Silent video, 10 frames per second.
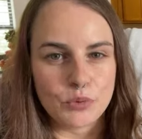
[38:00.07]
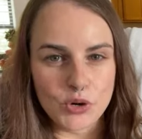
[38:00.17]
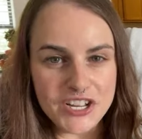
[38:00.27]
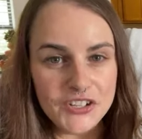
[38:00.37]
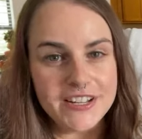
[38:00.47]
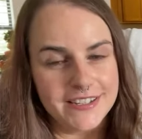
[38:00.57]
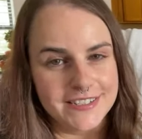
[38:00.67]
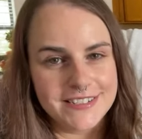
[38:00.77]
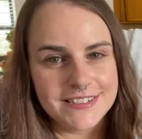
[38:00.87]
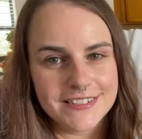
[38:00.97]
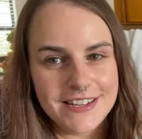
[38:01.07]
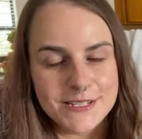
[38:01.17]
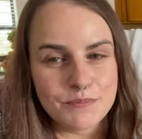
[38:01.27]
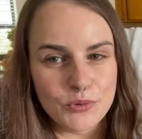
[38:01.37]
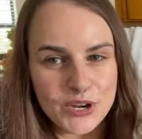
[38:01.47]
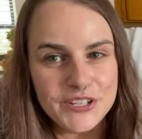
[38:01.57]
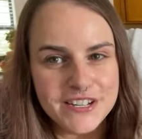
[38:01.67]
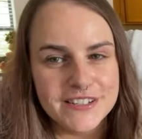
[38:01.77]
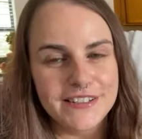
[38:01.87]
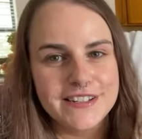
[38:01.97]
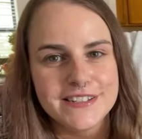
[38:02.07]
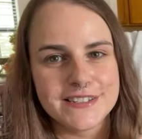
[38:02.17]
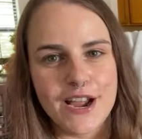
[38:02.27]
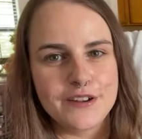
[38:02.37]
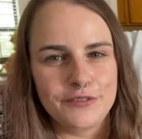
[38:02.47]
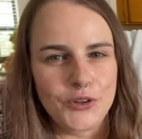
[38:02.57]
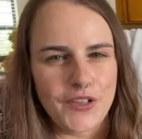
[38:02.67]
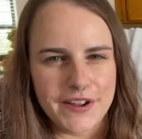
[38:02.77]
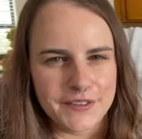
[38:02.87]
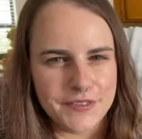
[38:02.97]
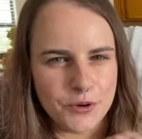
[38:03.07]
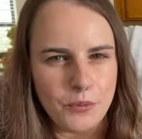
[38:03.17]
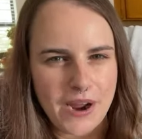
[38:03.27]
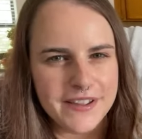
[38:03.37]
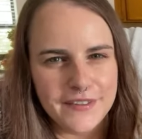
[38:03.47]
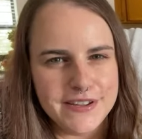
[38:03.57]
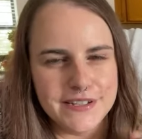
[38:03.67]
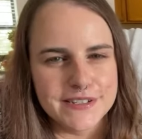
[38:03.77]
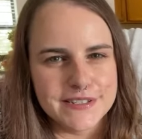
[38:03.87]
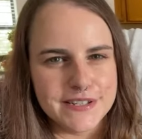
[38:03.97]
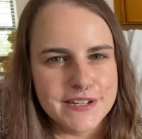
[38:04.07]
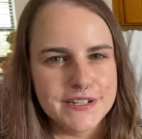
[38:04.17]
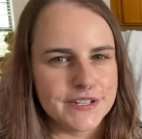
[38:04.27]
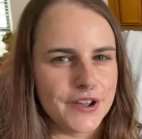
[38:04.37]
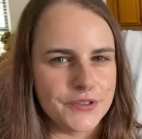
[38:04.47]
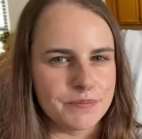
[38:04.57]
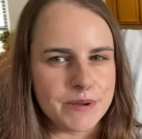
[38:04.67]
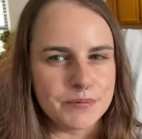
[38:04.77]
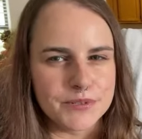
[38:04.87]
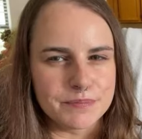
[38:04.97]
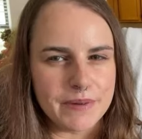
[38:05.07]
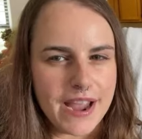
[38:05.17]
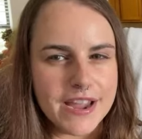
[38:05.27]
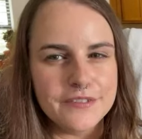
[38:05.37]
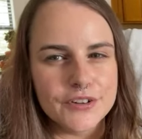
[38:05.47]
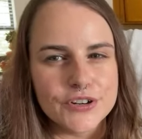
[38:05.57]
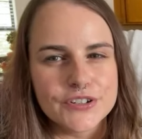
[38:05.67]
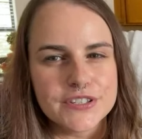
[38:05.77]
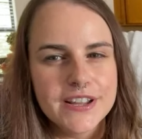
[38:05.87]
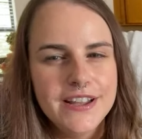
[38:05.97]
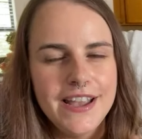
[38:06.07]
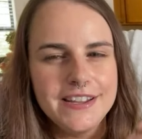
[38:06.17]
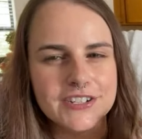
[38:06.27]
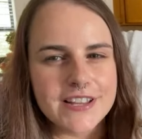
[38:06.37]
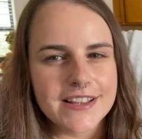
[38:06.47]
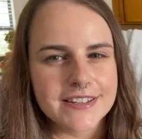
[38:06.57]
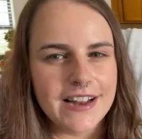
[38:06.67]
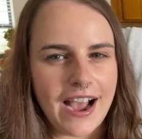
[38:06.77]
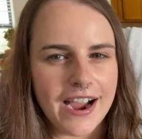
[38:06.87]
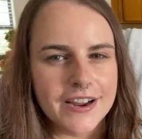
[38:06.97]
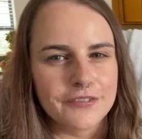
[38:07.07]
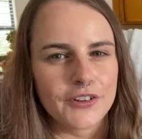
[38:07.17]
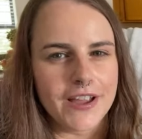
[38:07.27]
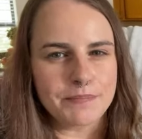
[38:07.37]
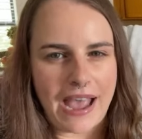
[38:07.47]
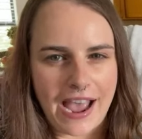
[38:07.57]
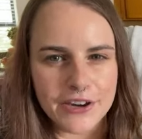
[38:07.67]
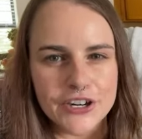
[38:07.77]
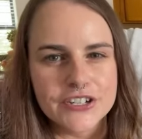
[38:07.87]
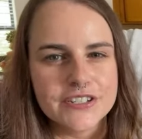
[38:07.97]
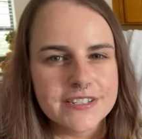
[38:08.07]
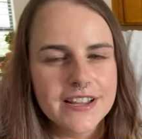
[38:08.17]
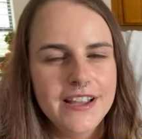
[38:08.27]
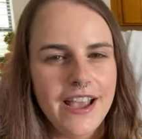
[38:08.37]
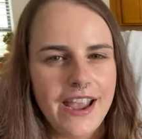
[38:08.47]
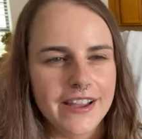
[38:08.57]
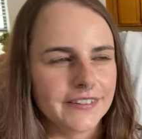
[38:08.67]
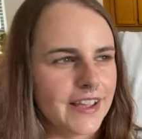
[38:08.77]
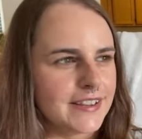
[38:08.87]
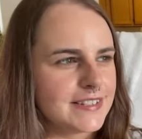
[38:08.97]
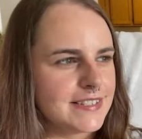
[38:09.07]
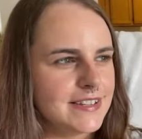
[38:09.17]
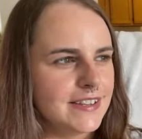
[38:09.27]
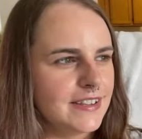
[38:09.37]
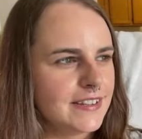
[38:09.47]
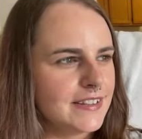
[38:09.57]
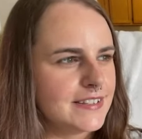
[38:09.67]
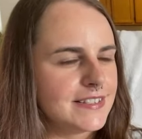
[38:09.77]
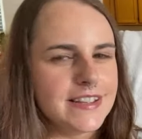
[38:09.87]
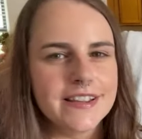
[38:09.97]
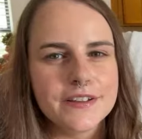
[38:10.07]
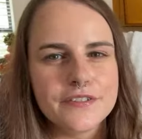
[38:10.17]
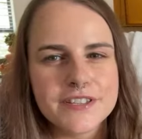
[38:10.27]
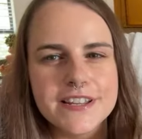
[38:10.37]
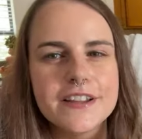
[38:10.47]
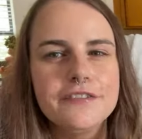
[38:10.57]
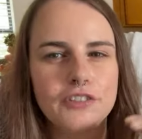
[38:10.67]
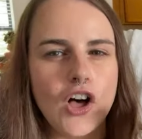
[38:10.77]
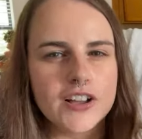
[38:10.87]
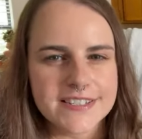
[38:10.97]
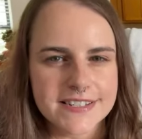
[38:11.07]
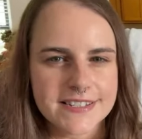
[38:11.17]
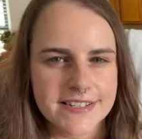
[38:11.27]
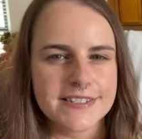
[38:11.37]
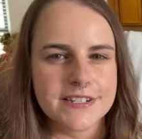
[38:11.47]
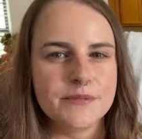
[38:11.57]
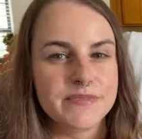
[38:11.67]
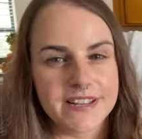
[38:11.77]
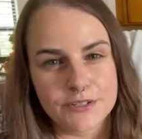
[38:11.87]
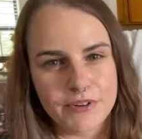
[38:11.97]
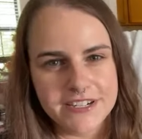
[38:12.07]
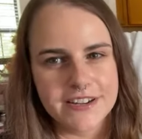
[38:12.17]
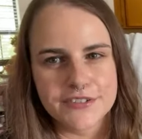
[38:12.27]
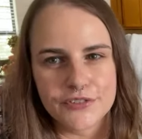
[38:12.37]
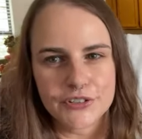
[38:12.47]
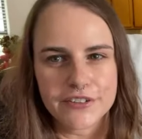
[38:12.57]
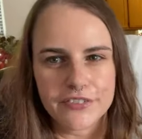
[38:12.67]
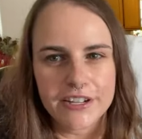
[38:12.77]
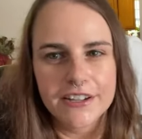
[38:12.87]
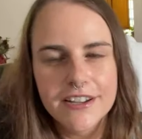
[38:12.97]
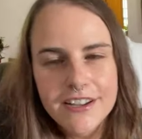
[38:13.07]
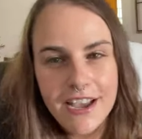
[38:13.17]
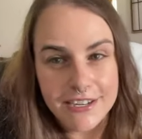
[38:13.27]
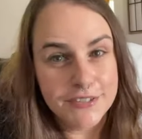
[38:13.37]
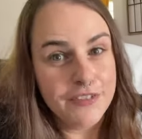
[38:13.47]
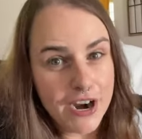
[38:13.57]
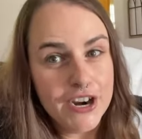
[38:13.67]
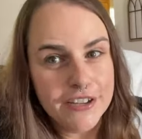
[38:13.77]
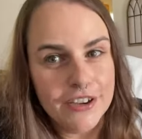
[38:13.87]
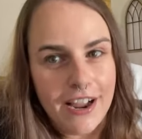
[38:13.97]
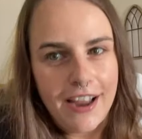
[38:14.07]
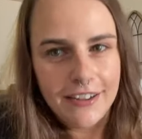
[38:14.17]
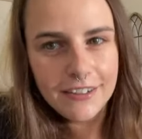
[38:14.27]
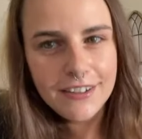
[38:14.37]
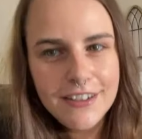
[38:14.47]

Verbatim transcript: brilliant. He's brilliantly insightful. Like the way that he can see into other people's behaviors. He just has an eye for like patterns and like seeing seeing seeing flaws in systems. That's what he does for a living, and he's very good at it.